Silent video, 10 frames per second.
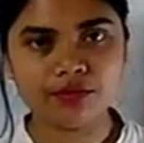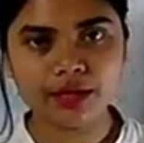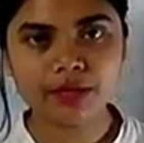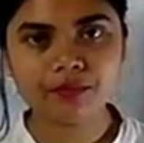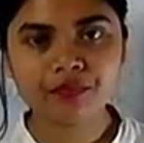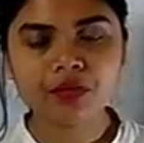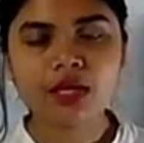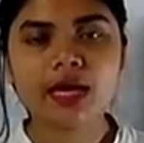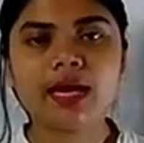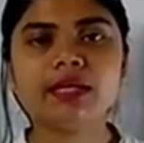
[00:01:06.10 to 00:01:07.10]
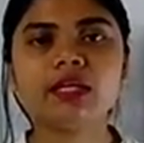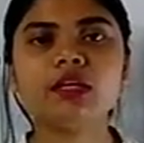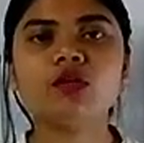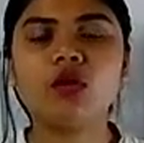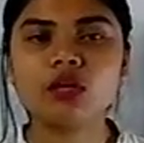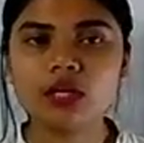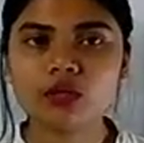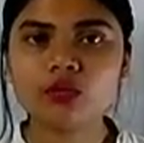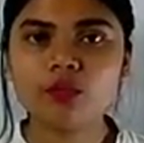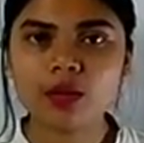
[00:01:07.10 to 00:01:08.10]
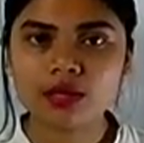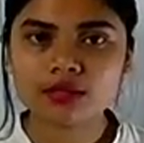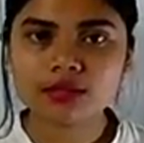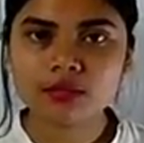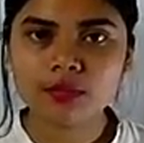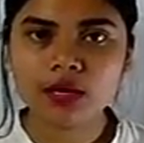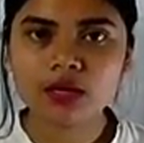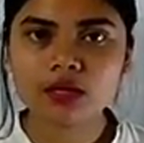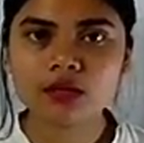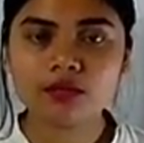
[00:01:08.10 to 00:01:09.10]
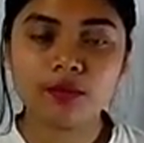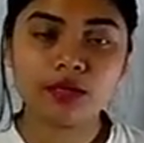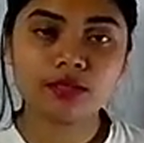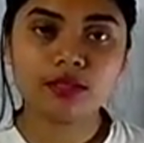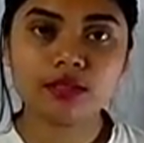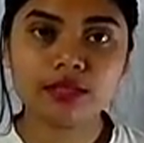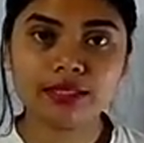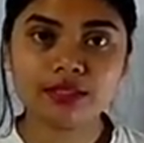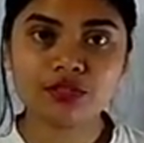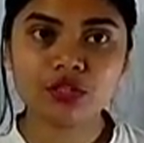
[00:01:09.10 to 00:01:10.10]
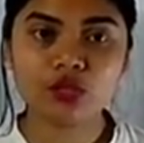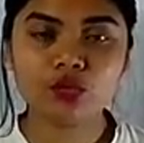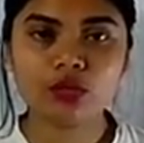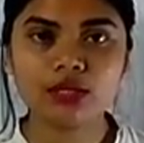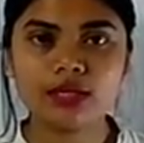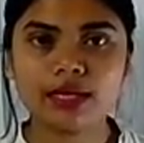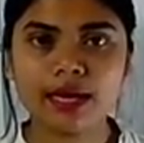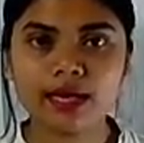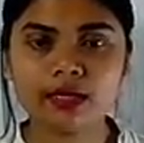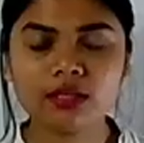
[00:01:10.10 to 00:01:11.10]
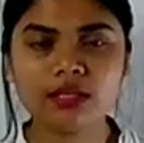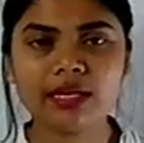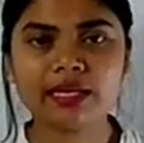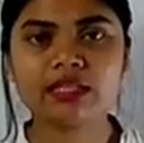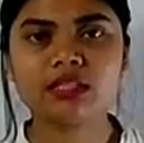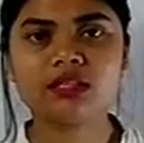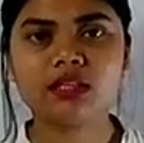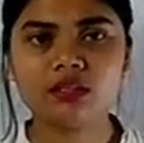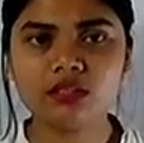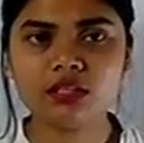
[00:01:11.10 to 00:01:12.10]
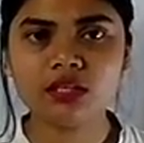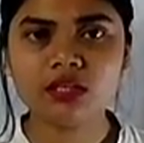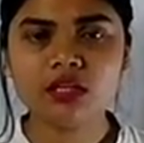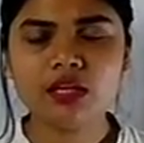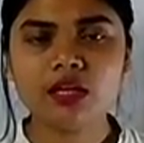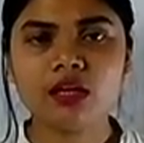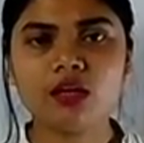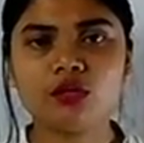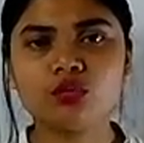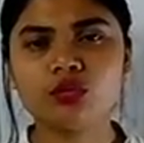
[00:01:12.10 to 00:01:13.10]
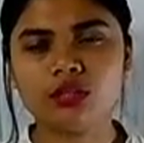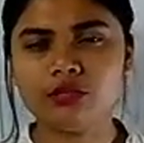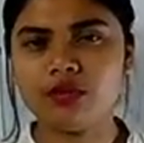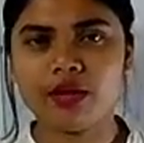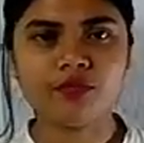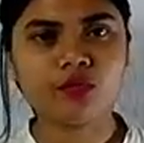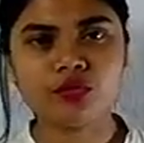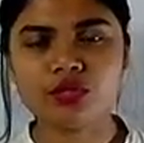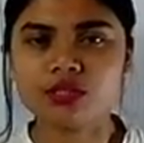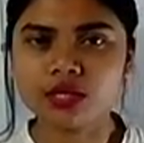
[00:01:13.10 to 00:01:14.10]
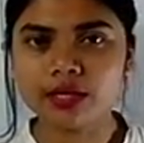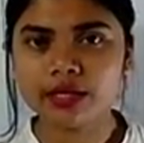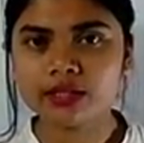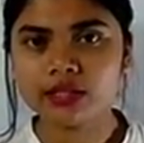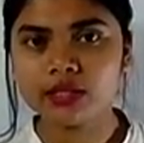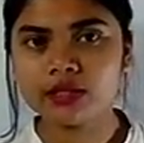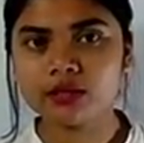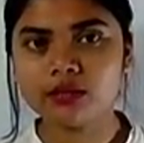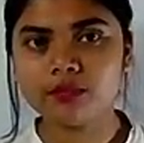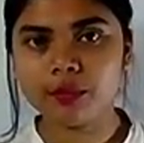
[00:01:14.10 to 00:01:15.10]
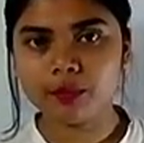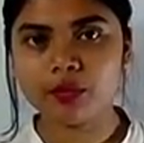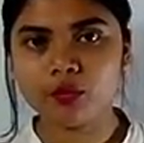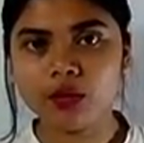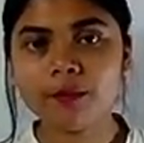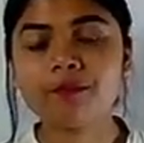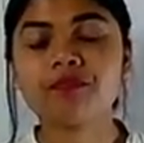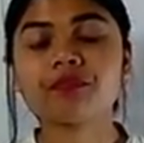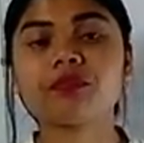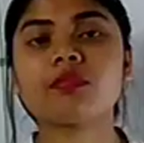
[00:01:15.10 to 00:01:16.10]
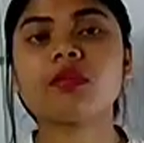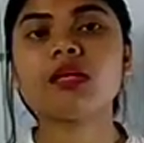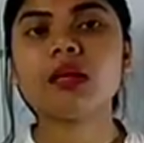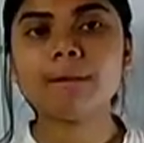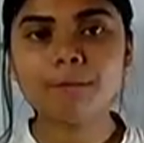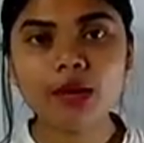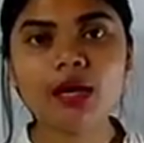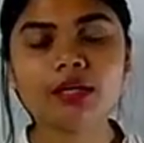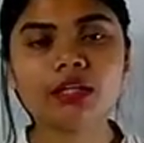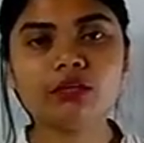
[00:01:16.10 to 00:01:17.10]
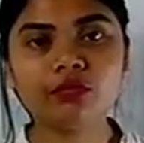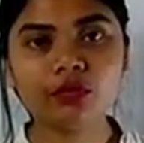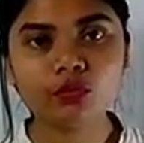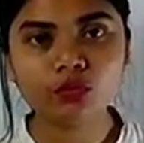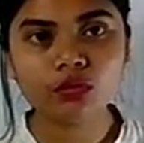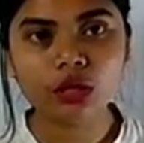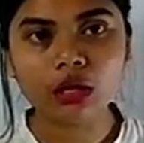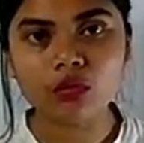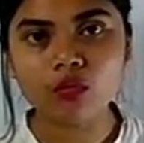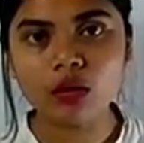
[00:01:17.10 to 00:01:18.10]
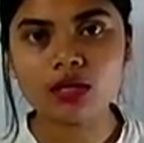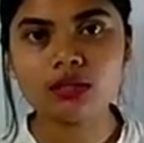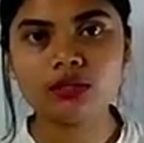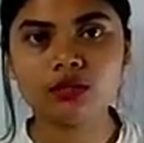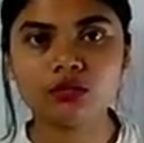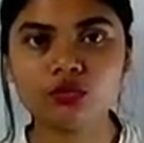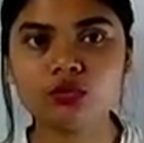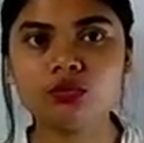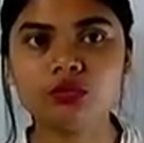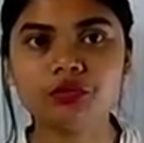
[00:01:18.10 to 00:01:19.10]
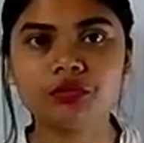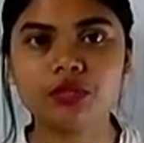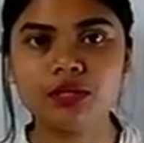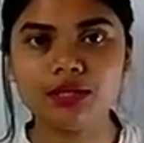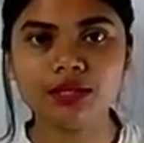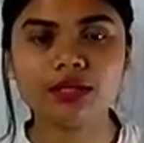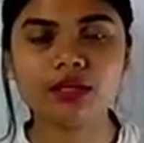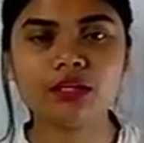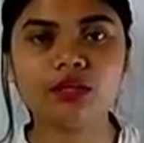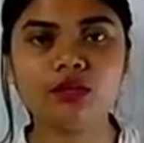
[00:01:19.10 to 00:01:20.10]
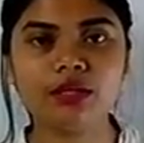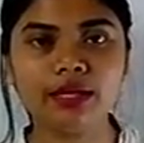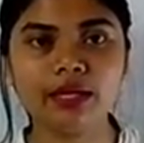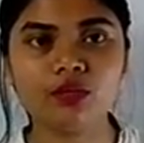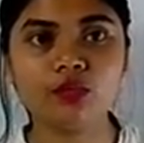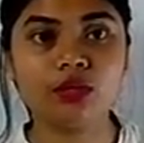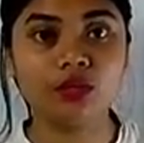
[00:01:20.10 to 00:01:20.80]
right? And in order to pass the mark, pass the test, you can get 30 to 35 questions correct in paper 1. But if you want to clear your NET with a